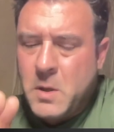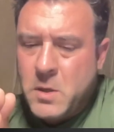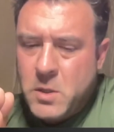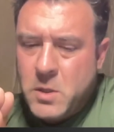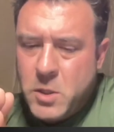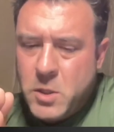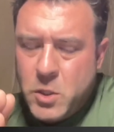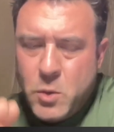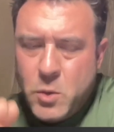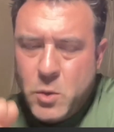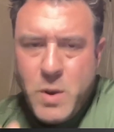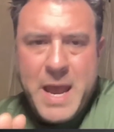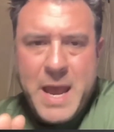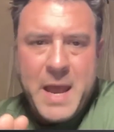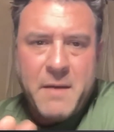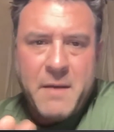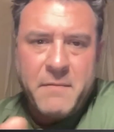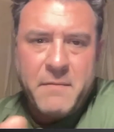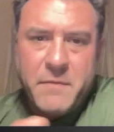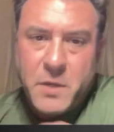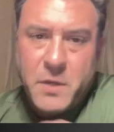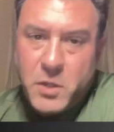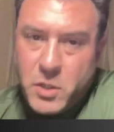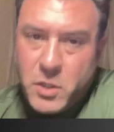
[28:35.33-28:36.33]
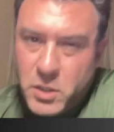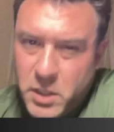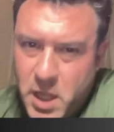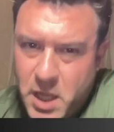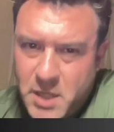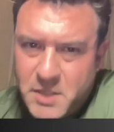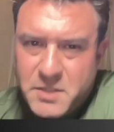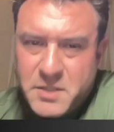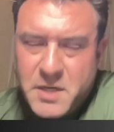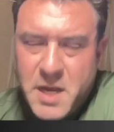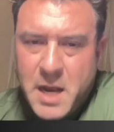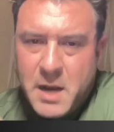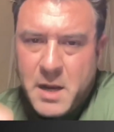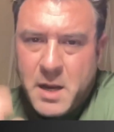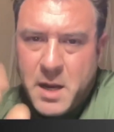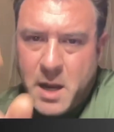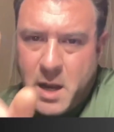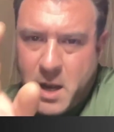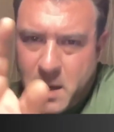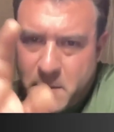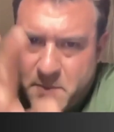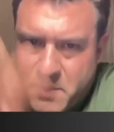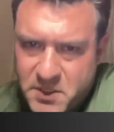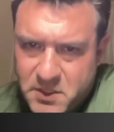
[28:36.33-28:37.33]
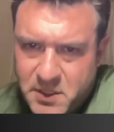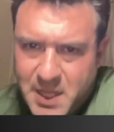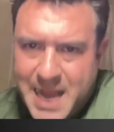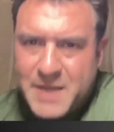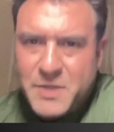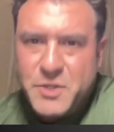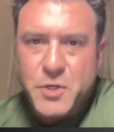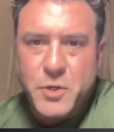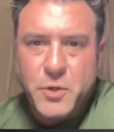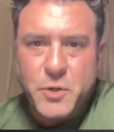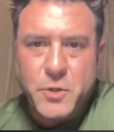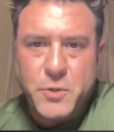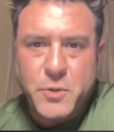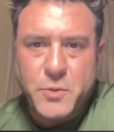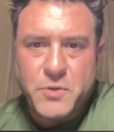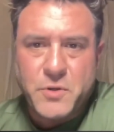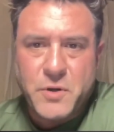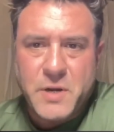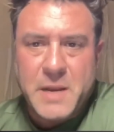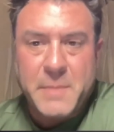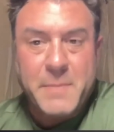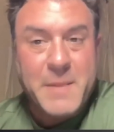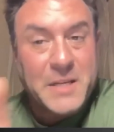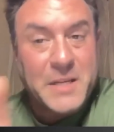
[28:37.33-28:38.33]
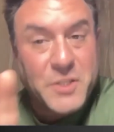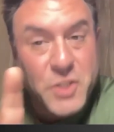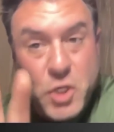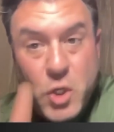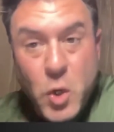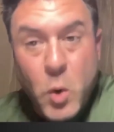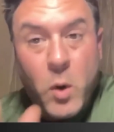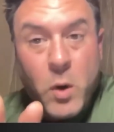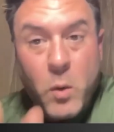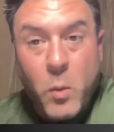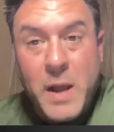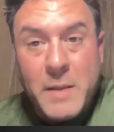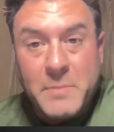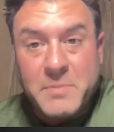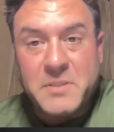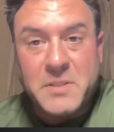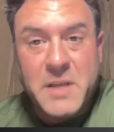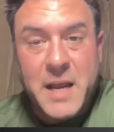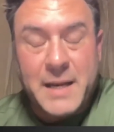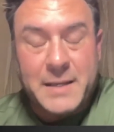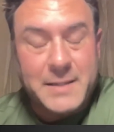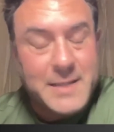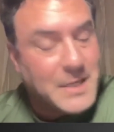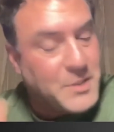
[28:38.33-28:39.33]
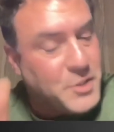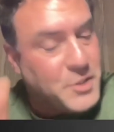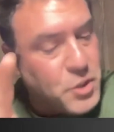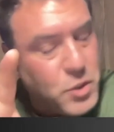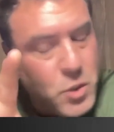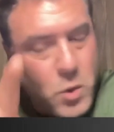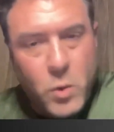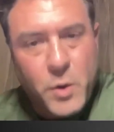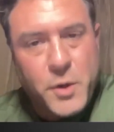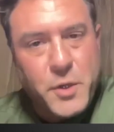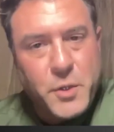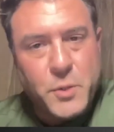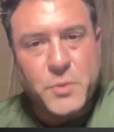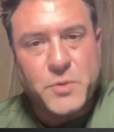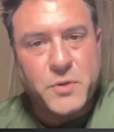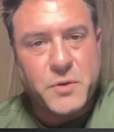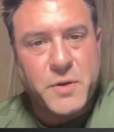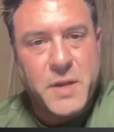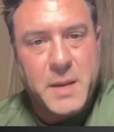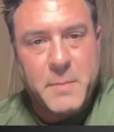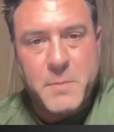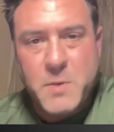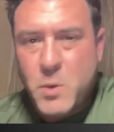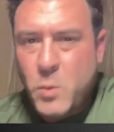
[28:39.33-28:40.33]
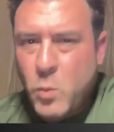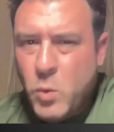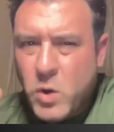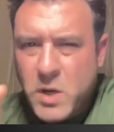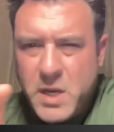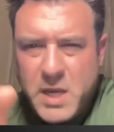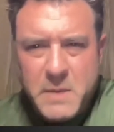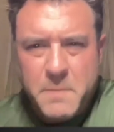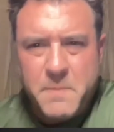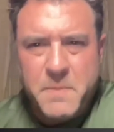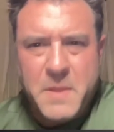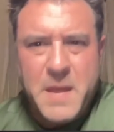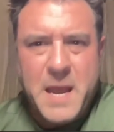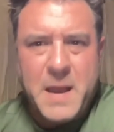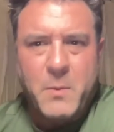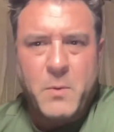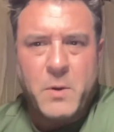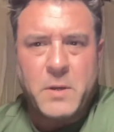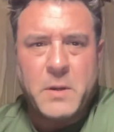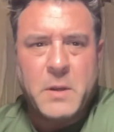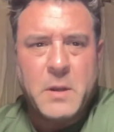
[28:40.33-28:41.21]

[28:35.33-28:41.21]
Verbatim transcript: You have thegoodlaunch.com/your username. That's your website. That's your username. You will keep that one.